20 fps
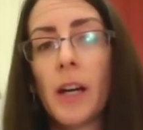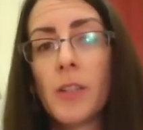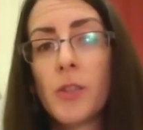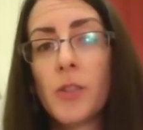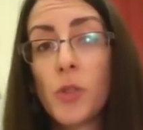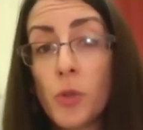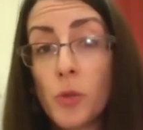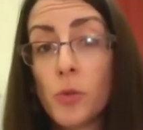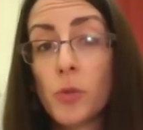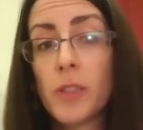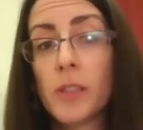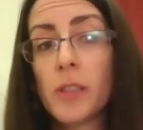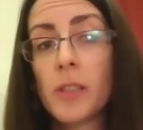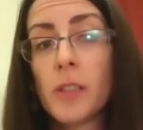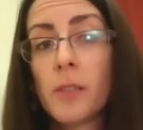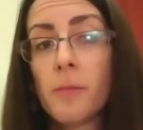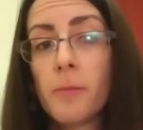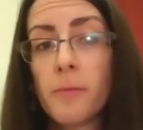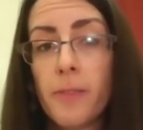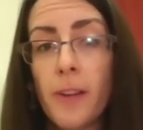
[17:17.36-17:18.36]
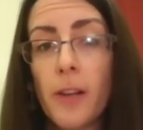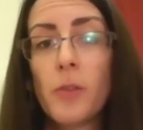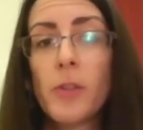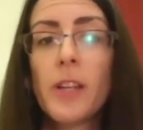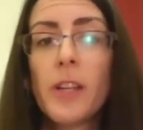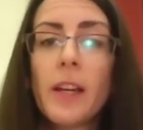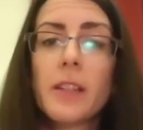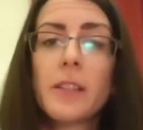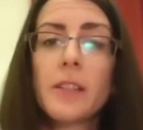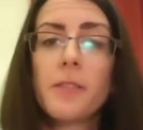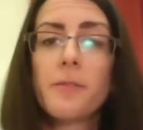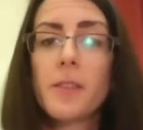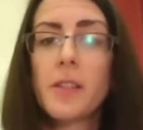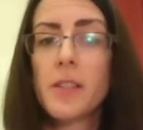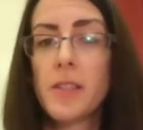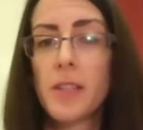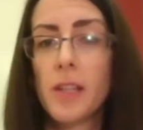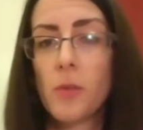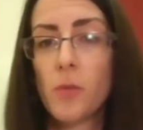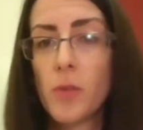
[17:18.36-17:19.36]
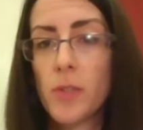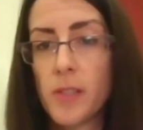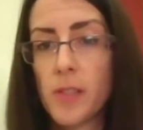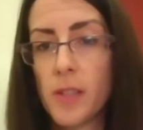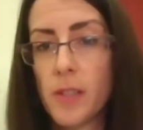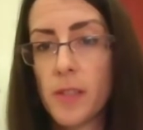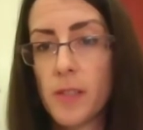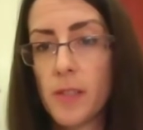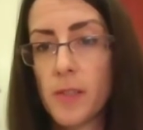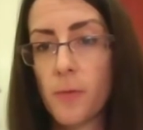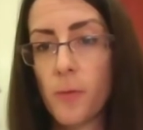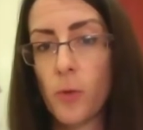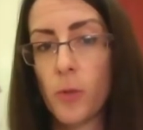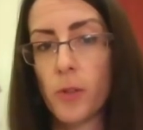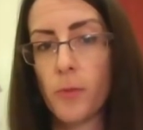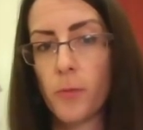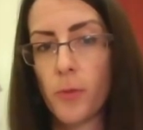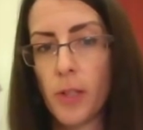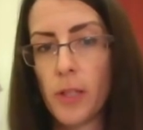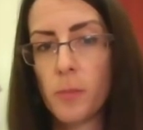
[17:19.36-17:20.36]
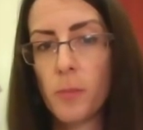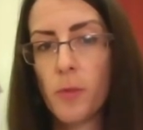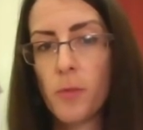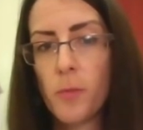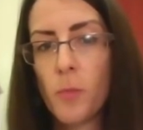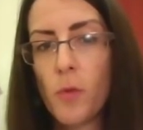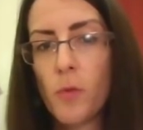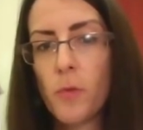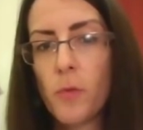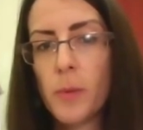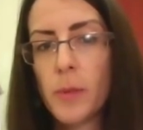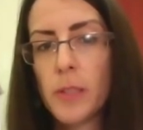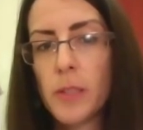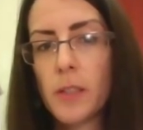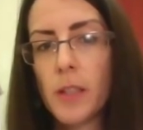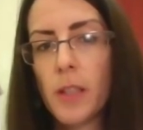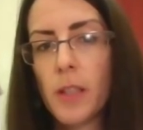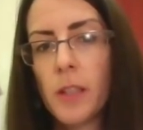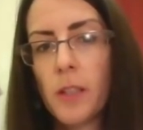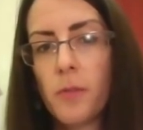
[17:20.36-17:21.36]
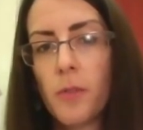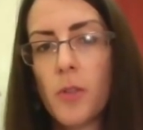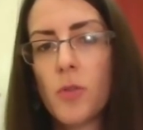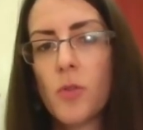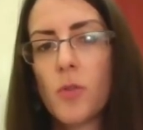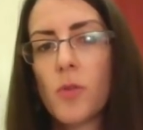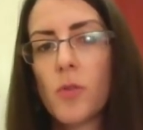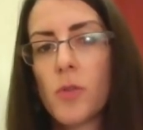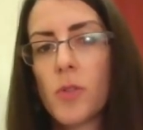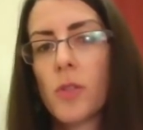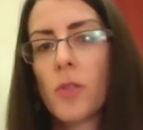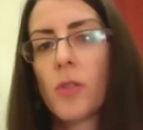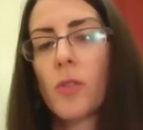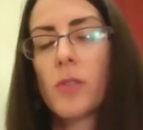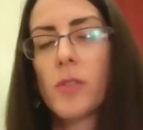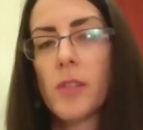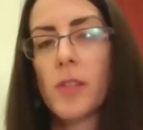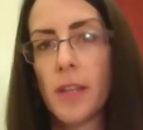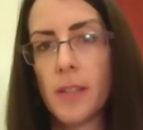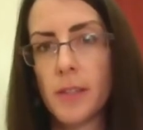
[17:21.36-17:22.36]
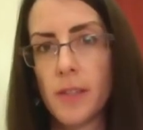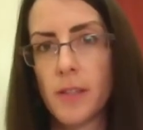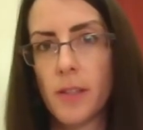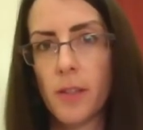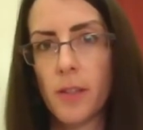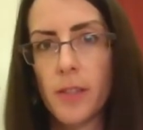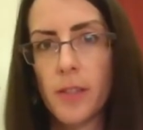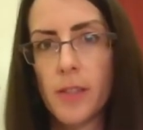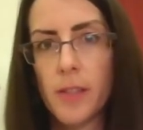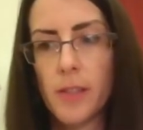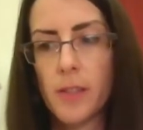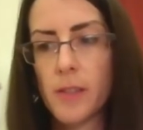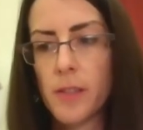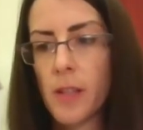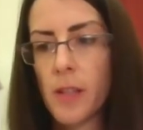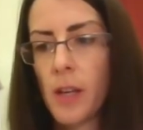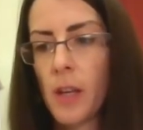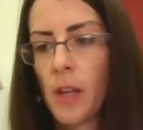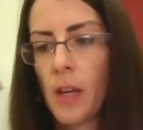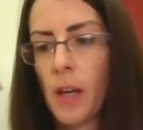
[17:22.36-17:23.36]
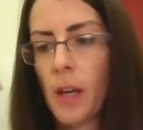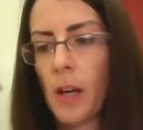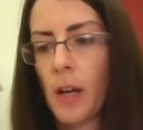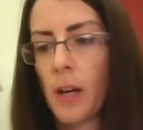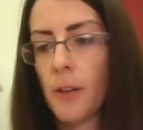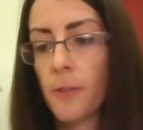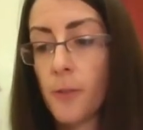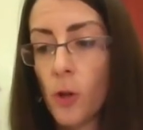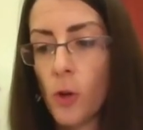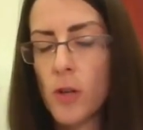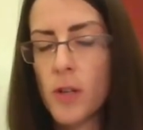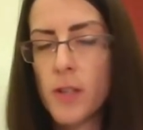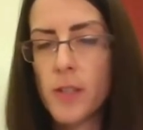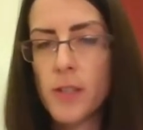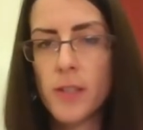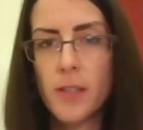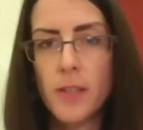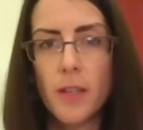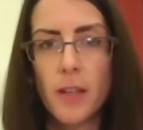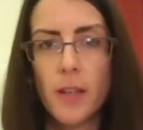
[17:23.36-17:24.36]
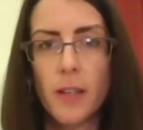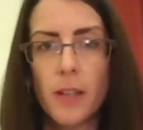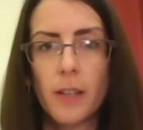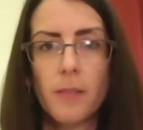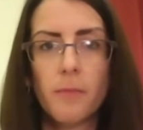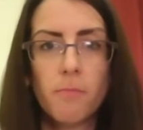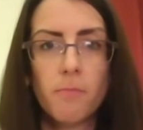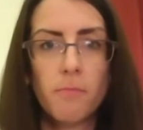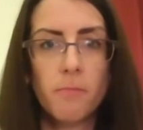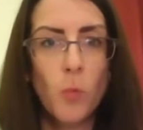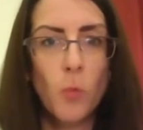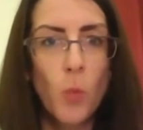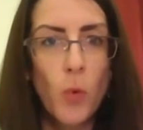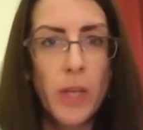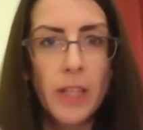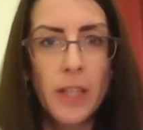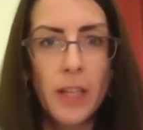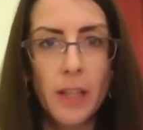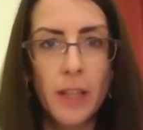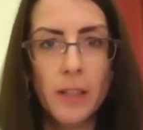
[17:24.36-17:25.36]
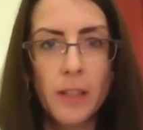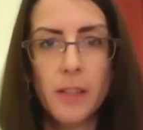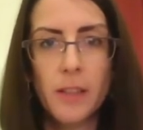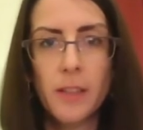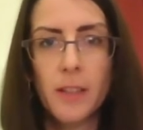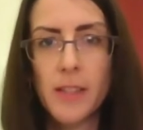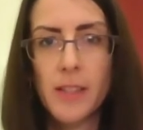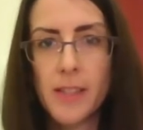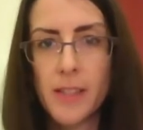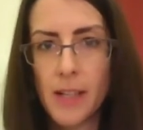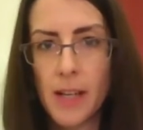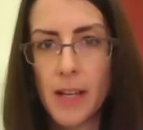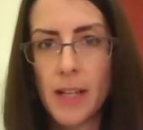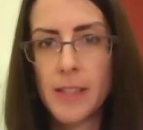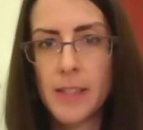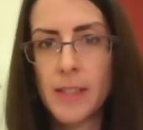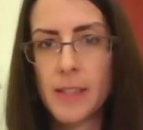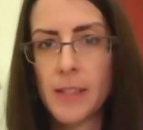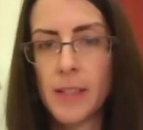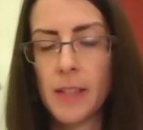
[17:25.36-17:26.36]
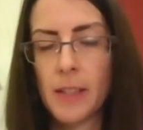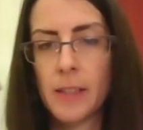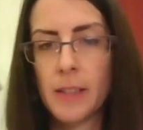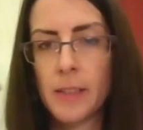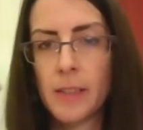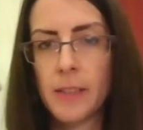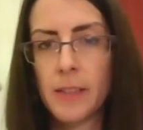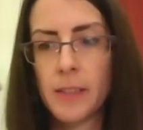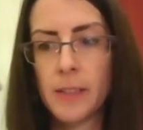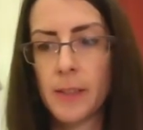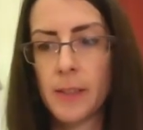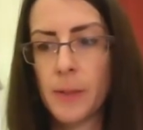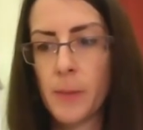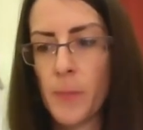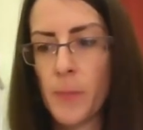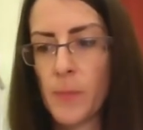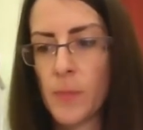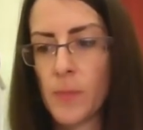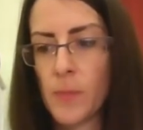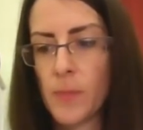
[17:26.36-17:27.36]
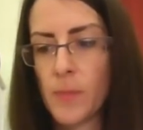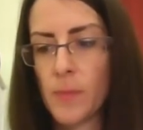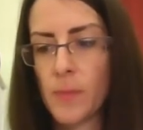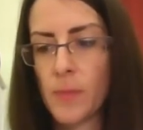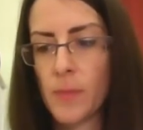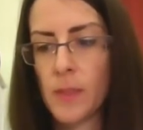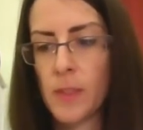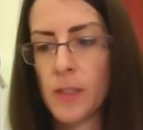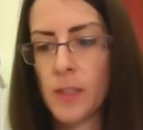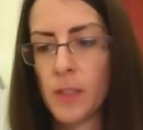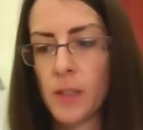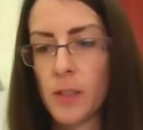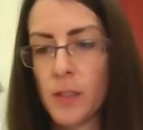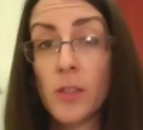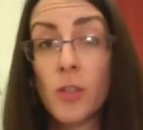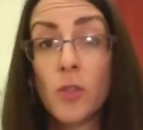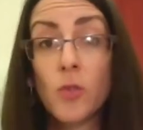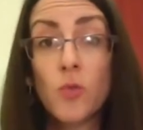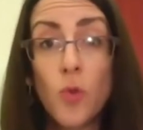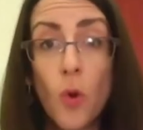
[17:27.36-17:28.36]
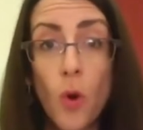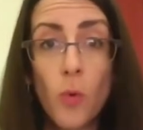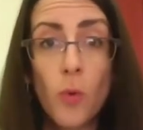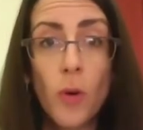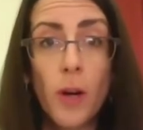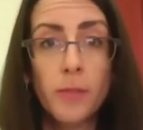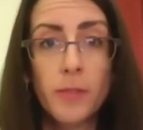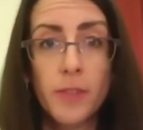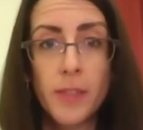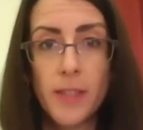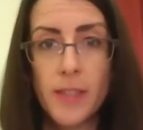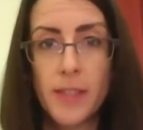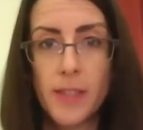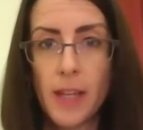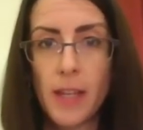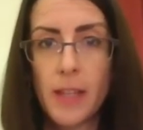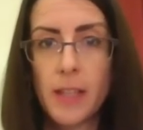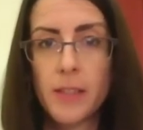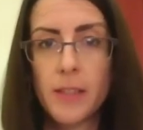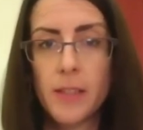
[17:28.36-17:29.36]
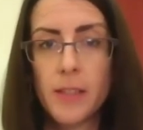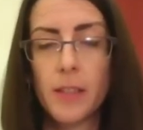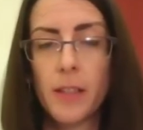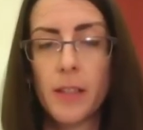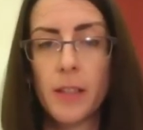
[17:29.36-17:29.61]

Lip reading: Due to the very negative consequences for the freedom of movement, individuals, goods and services. Of course, we can discuss the role of the state